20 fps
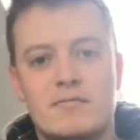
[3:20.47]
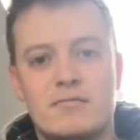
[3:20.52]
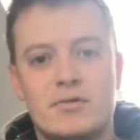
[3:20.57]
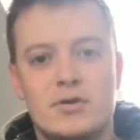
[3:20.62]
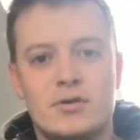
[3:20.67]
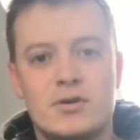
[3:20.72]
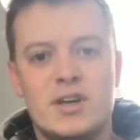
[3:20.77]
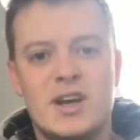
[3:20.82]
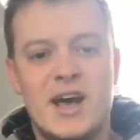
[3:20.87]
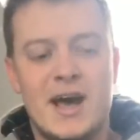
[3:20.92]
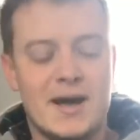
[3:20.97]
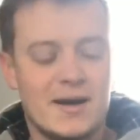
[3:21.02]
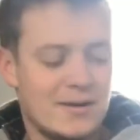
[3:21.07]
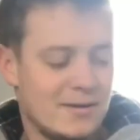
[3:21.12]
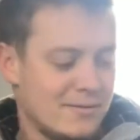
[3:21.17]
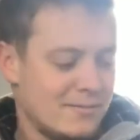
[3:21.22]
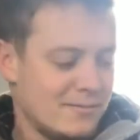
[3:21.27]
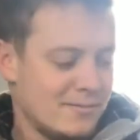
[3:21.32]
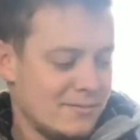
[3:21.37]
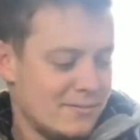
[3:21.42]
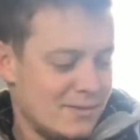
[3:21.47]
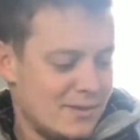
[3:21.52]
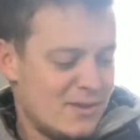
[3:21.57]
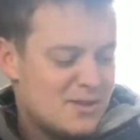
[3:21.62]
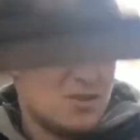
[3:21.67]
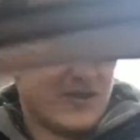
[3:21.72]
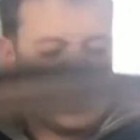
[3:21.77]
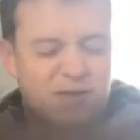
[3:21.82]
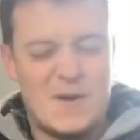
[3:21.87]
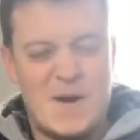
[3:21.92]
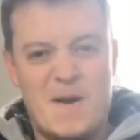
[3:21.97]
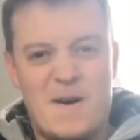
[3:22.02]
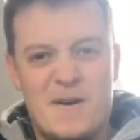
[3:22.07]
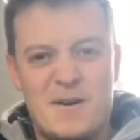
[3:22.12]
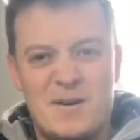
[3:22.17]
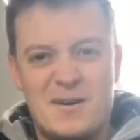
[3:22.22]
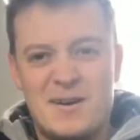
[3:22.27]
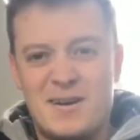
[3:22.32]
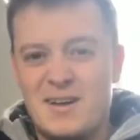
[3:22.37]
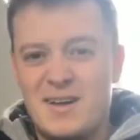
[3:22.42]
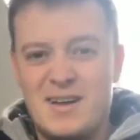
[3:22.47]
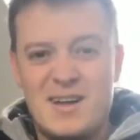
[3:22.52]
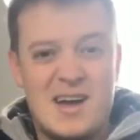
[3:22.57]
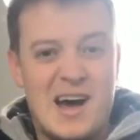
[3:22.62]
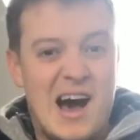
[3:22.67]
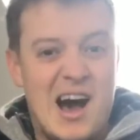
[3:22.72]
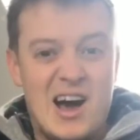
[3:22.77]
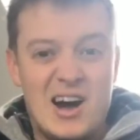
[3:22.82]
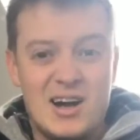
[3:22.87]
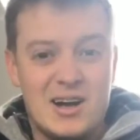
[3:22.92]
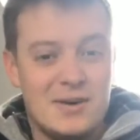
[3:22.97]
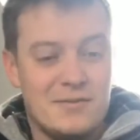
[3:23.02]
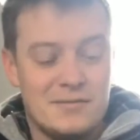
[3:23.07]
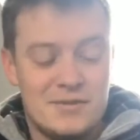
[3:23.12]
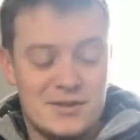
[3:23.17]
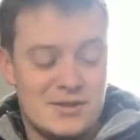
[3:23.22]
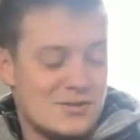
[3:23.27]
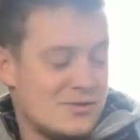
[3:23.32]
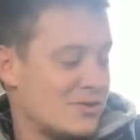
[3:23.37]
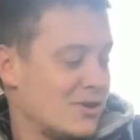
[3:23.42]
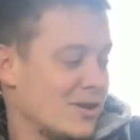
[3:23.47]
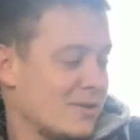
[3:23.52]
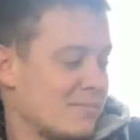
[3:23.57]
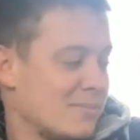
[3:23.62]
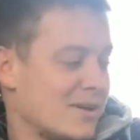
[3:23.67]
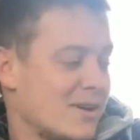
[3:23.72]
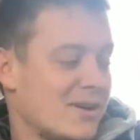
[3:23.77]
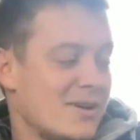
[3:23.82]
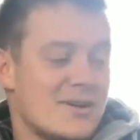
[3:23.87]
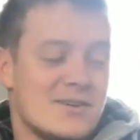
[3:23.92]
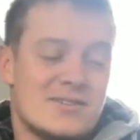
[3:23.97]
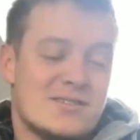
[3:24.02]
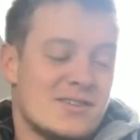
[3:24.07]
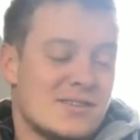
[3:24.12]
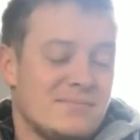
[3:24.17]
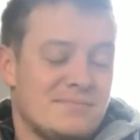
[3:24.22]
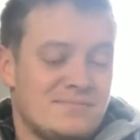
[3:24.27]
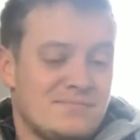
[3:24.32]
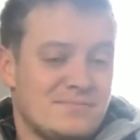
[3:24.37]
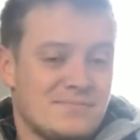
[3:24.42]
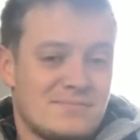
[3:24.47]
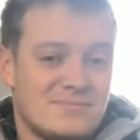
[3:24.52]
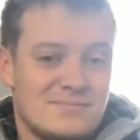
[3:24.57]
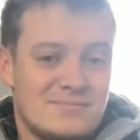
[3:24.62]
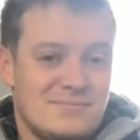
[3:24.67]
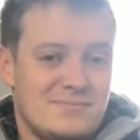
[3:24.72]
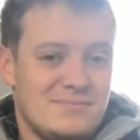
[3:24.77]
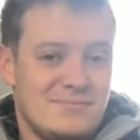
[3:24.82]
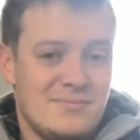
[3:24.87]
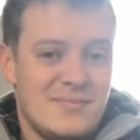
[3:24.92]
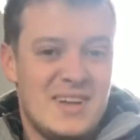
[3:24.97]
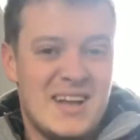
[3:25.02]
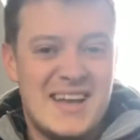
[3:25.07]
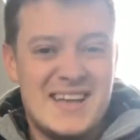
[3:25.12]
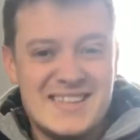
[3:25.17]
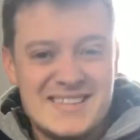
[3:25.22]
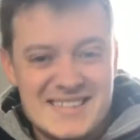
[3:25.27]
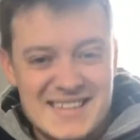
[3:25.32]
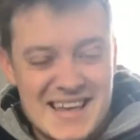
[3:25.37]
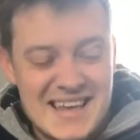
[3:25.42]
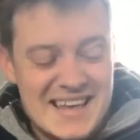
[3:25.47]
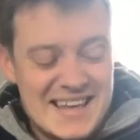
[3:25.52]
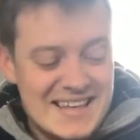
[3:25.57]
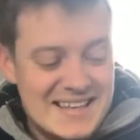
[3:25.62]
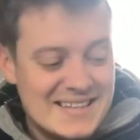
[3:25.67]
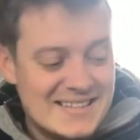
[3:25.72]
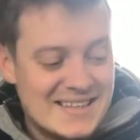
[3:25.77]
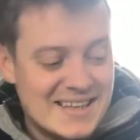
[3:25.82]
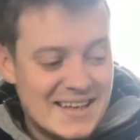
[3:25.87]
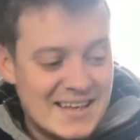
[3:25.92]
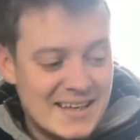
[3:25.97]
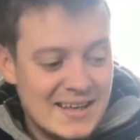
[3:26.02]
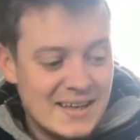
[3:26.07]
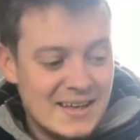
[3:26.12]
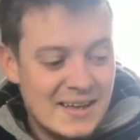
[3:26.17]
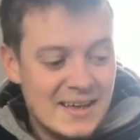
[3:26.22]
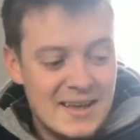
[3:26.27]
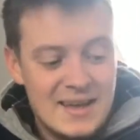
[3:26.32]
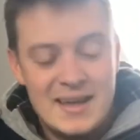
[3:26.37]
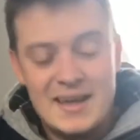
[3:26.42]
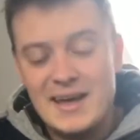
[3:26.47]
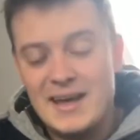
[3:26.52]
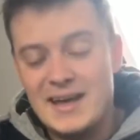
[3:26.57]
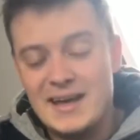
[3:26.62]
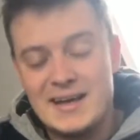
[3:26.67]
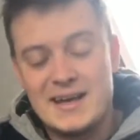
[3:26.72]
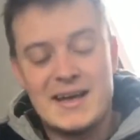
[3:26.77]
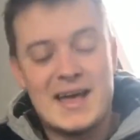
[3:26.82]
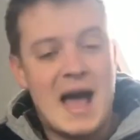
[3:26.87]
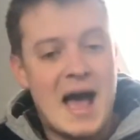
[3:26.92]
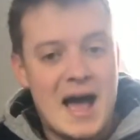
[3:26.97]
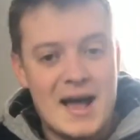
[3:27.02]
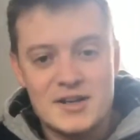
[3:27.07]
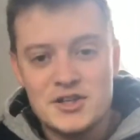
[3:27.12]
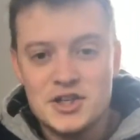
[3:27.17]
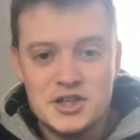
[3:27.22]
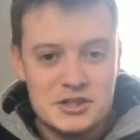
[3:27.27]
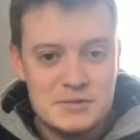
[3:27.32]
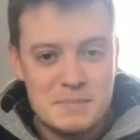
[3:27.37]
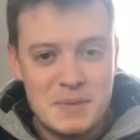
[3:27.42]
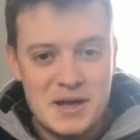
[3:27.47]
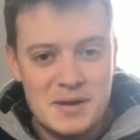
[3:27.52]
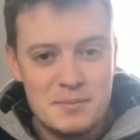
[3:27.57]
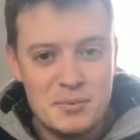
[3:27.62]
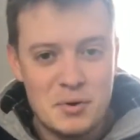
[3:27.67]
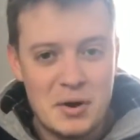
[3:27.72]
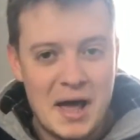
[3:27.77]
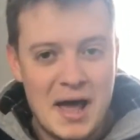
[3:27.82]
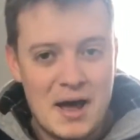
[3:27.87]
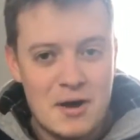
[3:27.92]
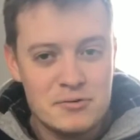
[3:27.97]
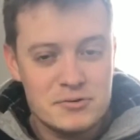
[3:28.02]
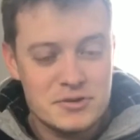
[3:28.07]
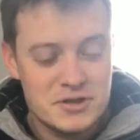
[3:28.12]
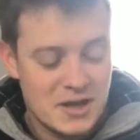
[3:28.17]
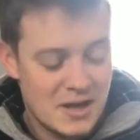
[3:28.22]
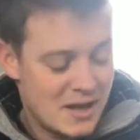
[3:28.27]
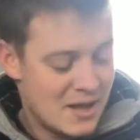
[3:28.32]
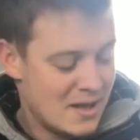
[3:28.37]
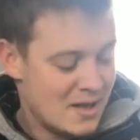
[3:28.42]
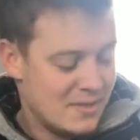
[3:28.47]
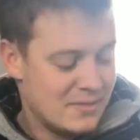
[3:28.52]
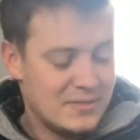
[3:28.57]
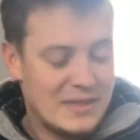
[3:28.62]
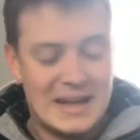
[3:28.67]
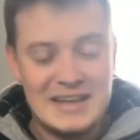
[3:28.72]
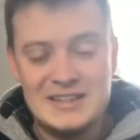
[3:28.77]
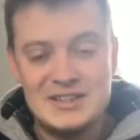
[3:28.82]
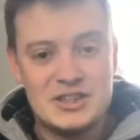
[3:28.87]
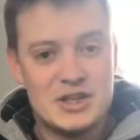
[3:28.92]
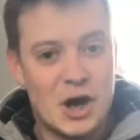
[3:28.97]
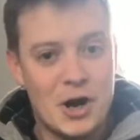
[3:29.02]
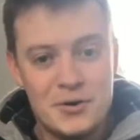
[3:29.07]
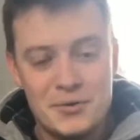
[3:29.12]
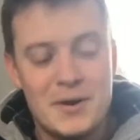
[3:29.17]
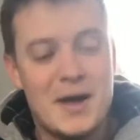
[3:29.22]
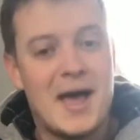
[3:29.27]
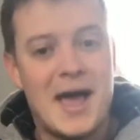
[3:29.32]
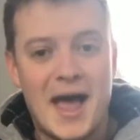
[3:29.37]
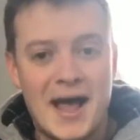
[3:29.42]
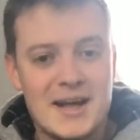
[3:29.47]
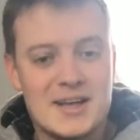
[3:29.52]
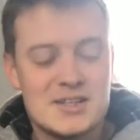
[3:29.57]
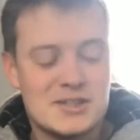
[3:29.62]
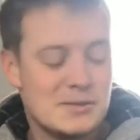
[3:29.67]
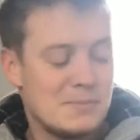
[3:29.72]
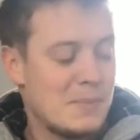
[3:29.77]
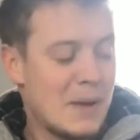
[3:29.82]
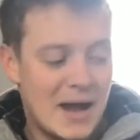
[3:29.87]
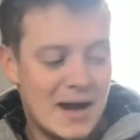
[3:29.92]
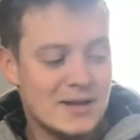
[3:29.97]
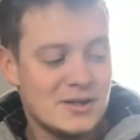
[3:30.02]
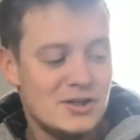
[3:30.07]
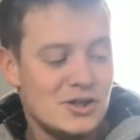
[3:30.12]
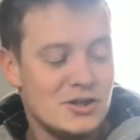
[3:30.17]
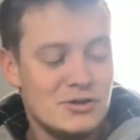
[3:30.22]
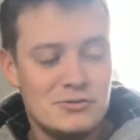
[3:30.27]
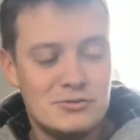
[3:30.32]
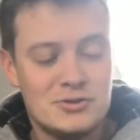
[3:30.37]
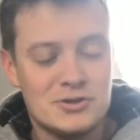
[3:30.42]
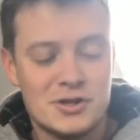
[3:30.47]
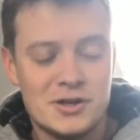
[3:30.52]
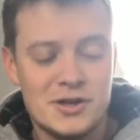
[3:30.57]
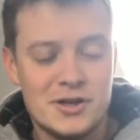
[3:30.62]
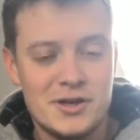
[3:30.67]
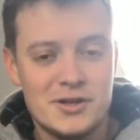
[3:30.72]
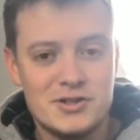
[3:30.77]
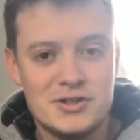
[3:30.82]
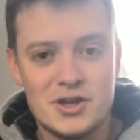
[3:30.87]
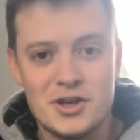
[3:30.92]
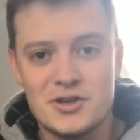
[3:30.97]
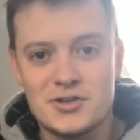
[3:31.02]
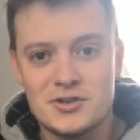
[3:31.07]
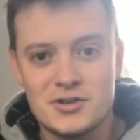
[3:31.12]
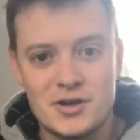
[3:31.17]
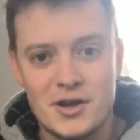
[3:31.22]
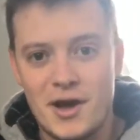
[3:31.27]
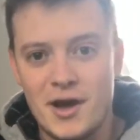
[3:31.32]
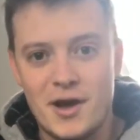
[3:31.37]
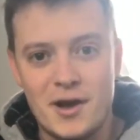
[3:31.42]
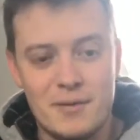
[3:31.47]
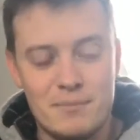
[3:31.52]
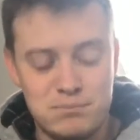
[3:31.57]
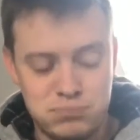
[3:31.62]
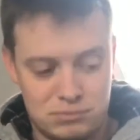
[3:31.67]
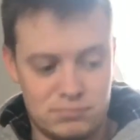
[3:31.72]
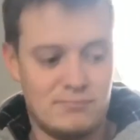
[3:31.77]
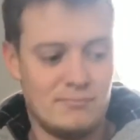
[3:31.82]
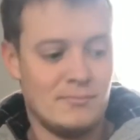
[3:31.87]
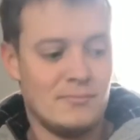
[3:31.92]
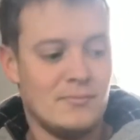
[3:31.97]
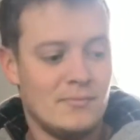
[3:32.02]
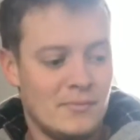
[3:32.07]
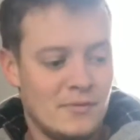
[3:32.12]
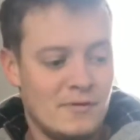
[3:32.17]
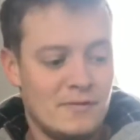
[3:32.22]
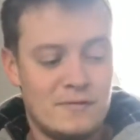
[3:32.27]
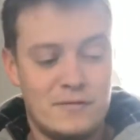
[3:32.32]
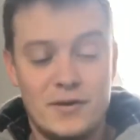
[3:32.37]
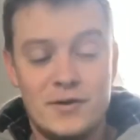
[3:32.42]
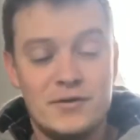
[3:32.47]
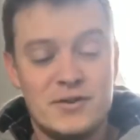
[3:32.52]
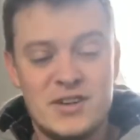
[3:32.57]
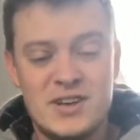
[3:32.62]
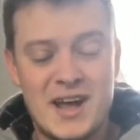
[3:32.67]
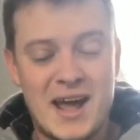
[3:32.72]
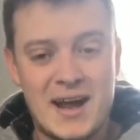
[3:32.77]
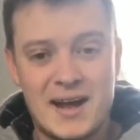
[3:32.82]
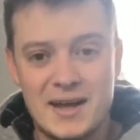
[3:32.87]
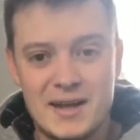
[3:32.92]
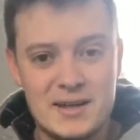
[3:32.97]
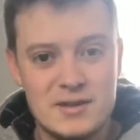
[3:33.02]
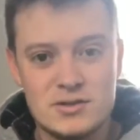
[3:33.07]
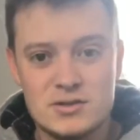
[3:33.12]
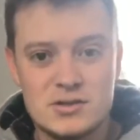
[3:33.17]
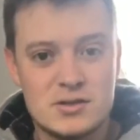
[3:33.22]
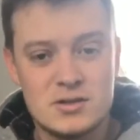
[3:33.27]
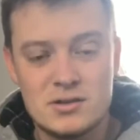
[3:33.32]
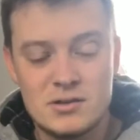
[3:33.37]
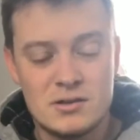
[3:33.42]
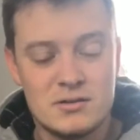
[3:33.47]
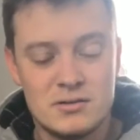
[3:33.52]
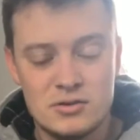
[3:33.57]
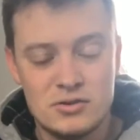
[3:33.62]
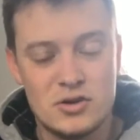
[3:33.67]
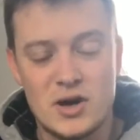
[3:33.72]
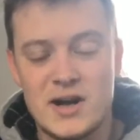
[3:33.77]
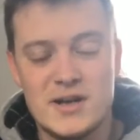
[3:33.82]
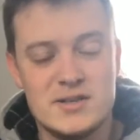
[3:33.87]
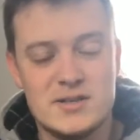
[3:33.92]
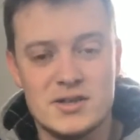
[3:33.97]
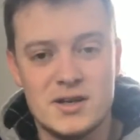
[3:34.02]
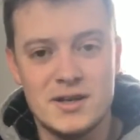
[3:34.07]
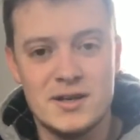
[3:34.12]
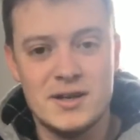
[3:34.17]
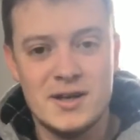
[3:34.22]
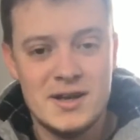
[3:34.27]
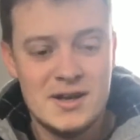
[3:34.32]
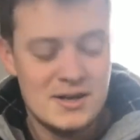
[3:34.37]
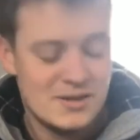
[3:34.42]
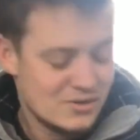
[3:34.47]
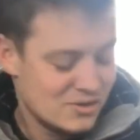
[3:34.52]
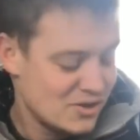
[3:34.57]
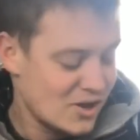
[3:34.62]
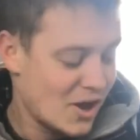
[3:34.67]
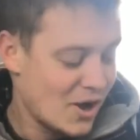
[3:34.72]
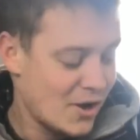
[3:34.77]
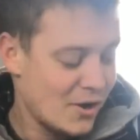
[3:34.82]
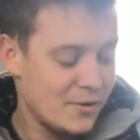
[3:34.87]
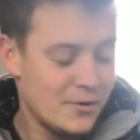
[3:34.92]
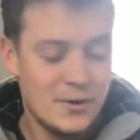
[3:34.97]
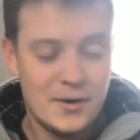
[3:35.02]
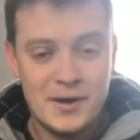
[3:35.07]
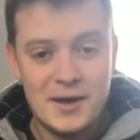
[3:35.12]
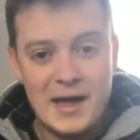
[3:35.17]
through your neck. So I love this trick because it's easy, it catches people out. They don't expect you to just go through the neck. It's crazy. So